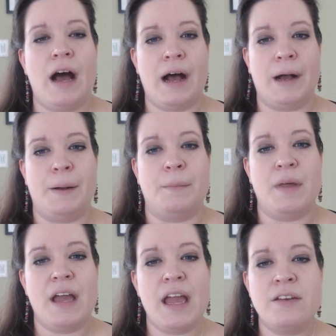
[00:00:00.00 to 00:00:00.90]

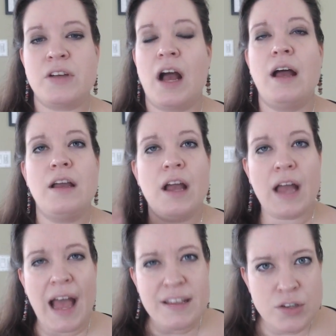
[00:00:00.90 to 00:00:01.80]
And
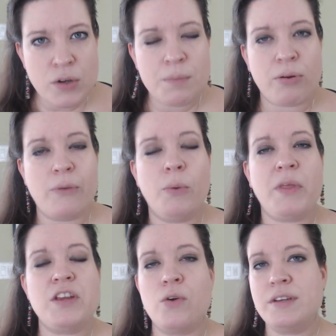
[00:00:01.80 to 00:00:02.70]
as you can
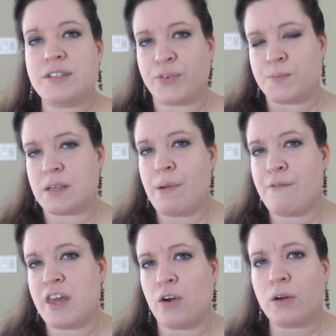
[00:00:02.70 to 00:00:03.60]
probably notice from some
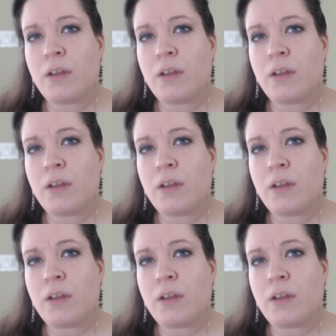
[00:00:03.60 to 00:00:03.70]
of the